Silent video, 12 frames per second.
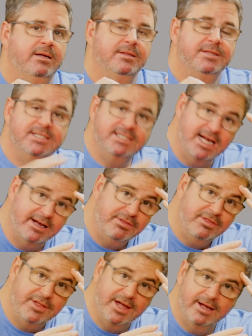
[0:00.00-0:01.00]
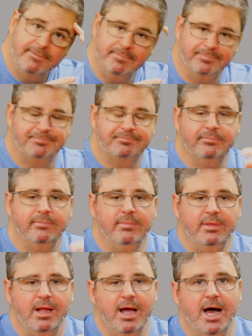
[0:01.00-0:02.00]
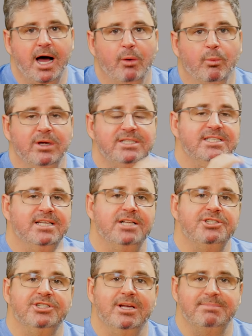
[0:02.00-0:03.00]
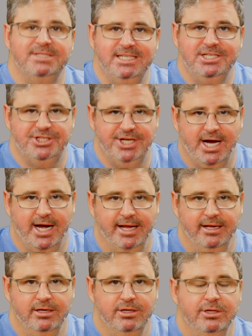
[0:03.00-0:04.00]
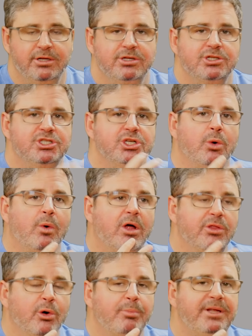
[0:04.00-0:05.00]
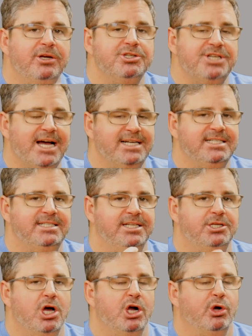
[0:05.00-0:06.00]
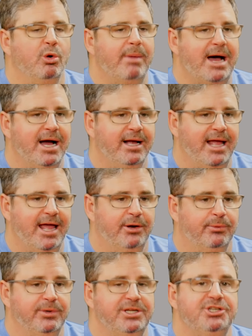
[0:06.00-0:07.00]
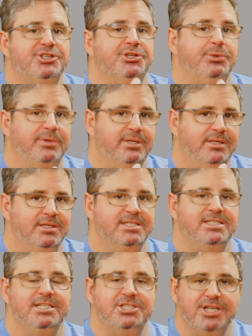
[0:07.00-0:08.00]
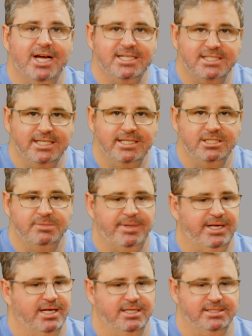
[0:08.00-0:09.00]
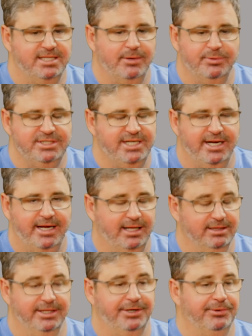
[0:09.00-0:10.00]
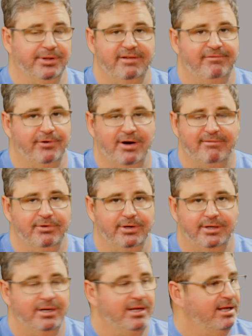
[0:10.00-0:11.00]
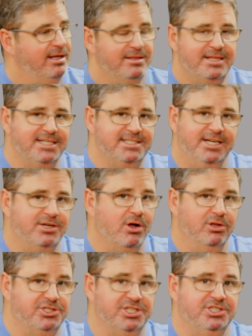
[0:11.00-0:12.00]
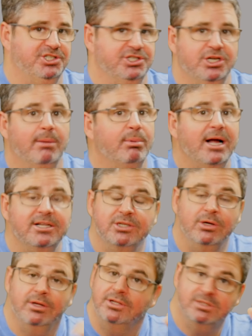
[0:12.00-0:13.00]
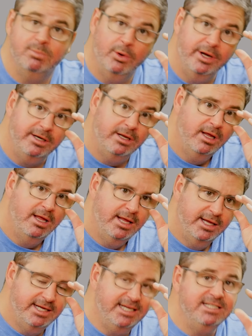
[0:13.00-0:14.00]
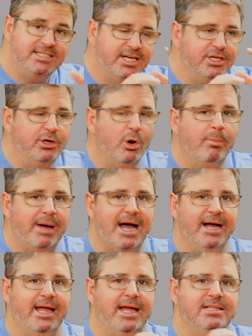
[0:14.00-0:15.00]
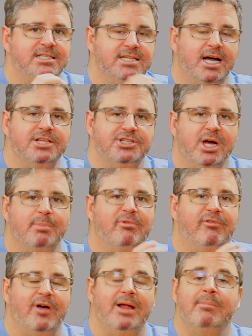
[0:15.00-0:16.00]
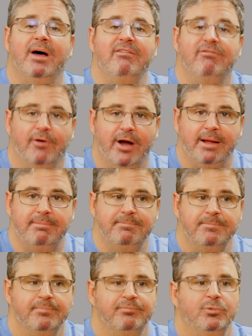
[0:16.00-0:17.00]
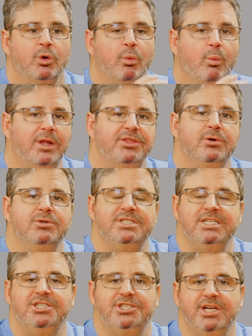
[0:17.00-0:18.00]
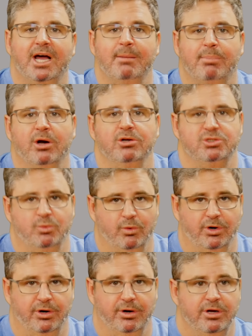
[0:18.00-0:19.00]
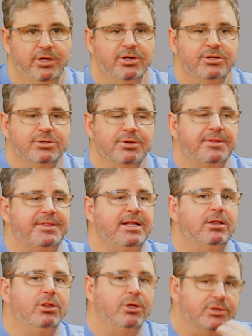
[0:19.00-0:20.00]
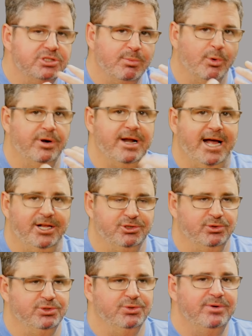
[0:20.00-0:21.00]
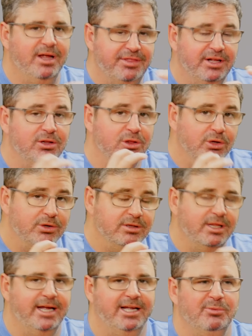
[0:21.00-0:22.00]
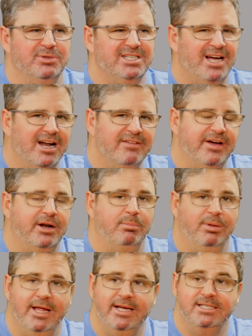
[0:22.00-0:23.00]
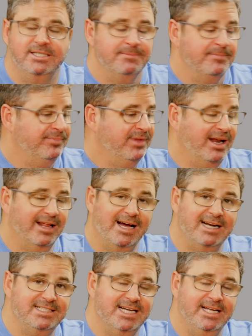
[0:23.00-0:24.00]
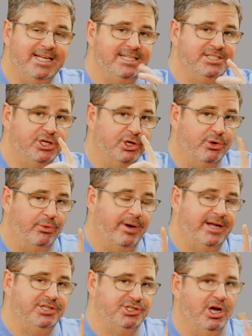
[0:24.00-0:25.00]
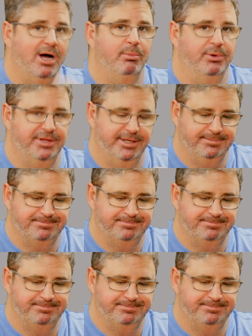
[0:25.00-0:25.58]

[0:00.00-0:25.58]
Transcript: The second thing was touched up CGI. So although Peter Jackson did not go back and reshoot the CGI scenes because that would take literally forever and that technology is just not practical at this point, he did go back and touch up frame by frame what those CGI parts were so that they looked more natural. So nothing looked like it was kind of out of place, and I got to tell you, he did a great job with it.